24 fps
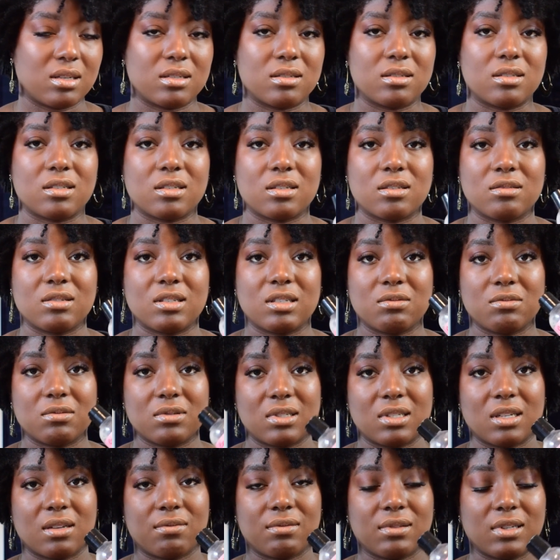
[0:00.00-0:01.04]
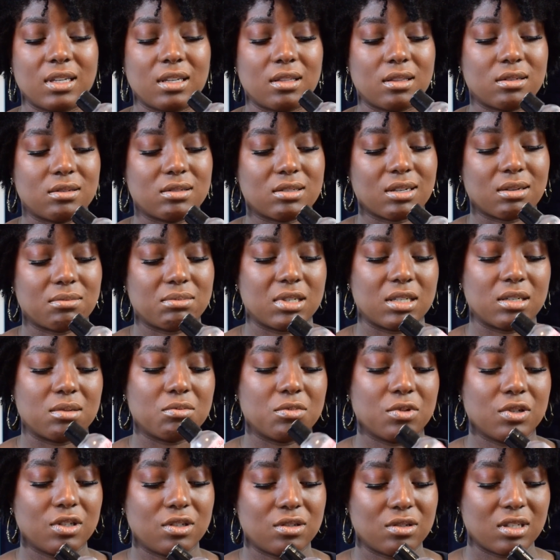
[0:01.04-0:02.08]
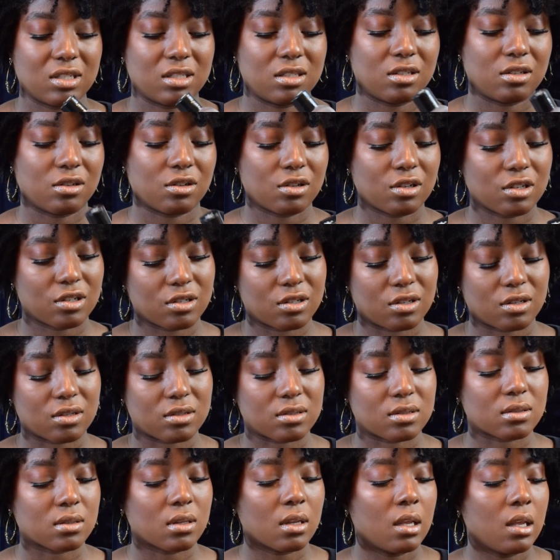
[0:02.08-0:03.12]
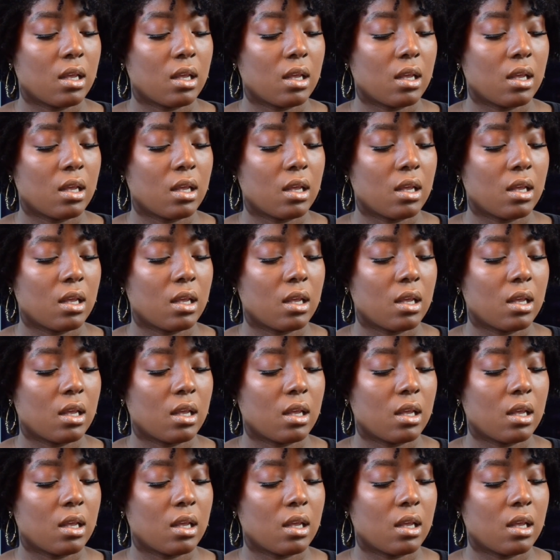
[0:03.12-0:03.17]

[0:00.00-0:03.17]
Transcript: and so it will definitely get the job done in moisturizing your curls.